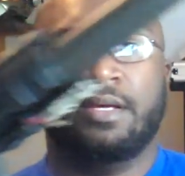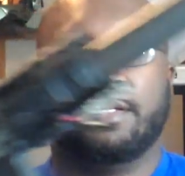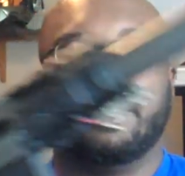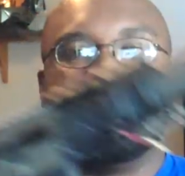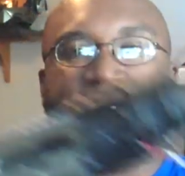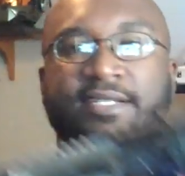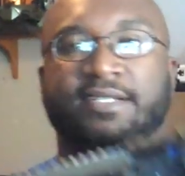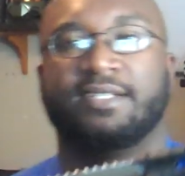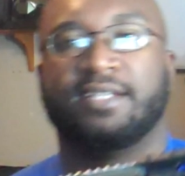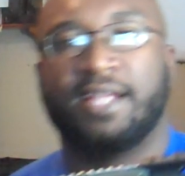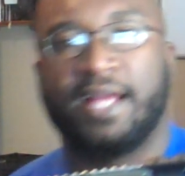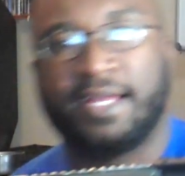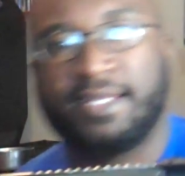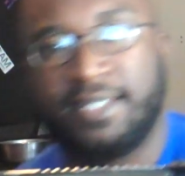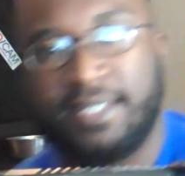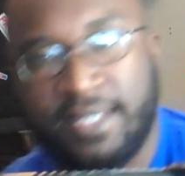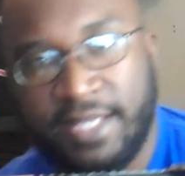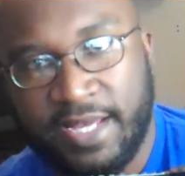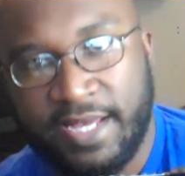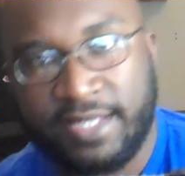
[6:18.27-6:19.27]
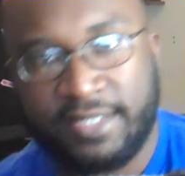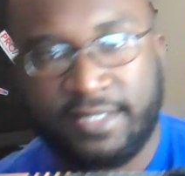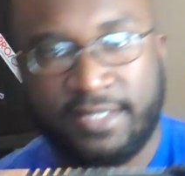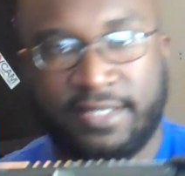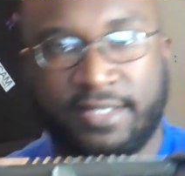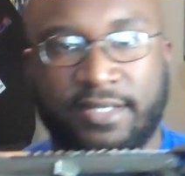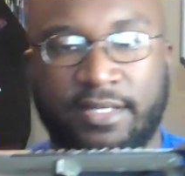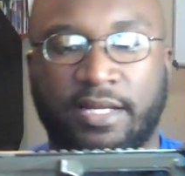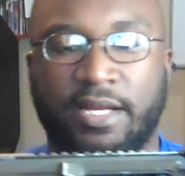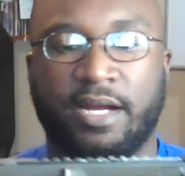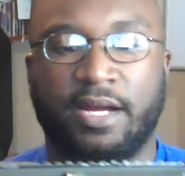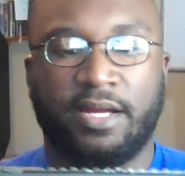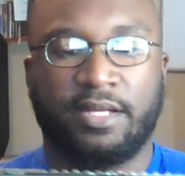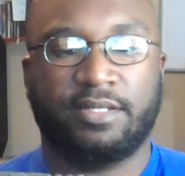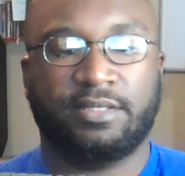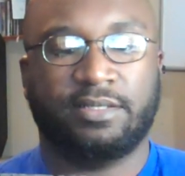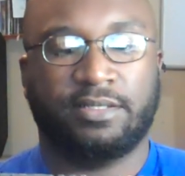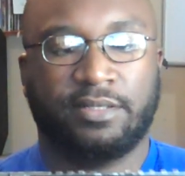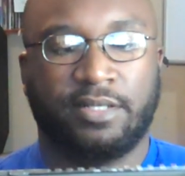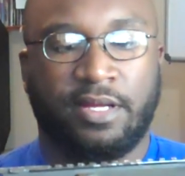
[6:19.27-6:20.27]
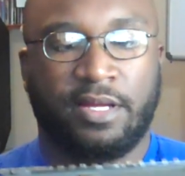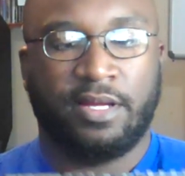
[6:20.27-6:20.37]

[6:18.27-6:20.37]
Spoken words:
This is an ICS gun.